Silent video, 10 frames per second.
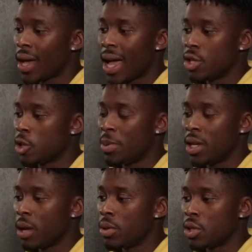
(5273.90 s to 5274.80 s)
And just
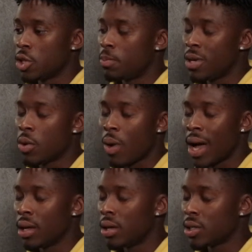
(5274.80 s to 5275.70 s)
being able to just be
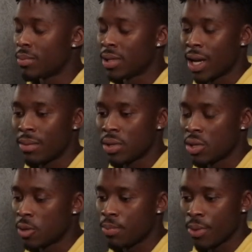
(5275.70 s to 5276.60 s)
quiet sometimes
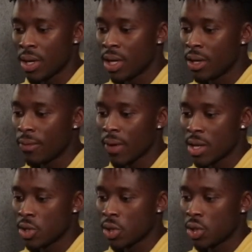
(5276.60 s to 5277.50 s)
and just breathe
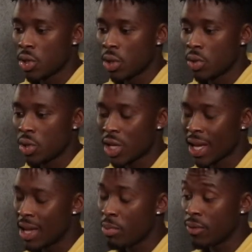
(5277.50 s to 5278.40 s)
and just,
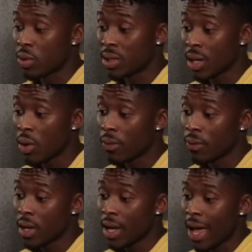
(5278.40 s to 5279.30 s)
check in with
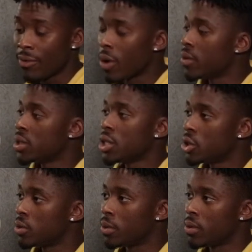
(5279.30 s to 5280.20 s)
yourself, have
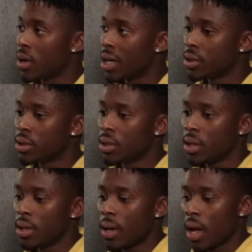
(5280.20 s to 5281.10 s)
conversations with Christ,
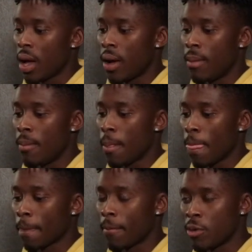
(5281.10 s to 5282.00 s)
can
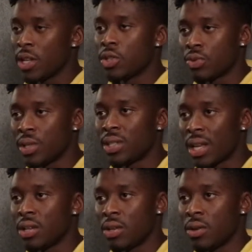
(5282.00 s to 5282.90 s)
really just
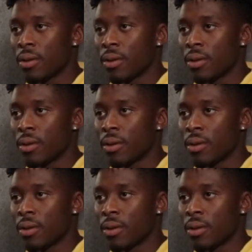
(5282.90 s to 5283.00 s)
recenter you